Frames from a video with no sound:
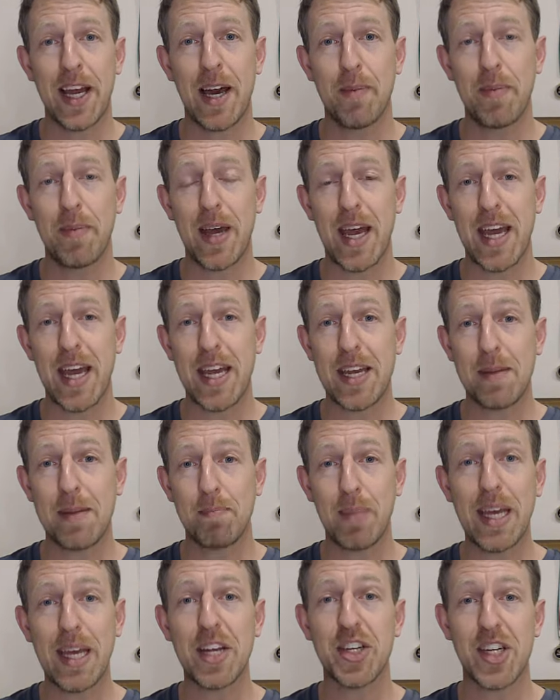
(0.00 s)
up a
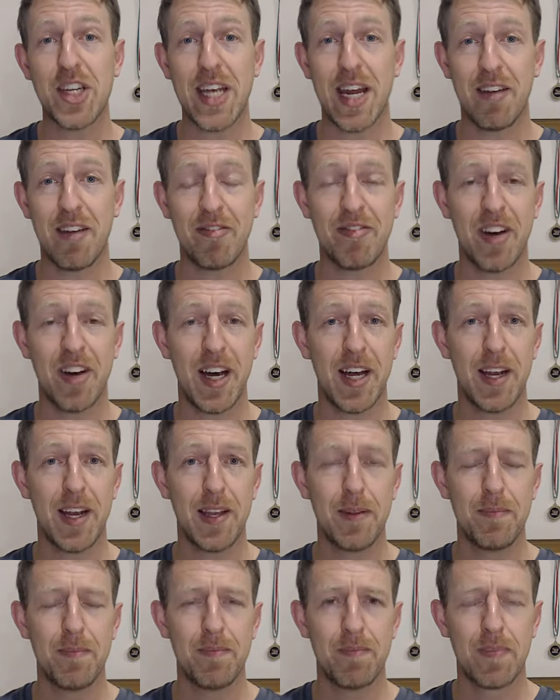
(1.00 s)
PGN file.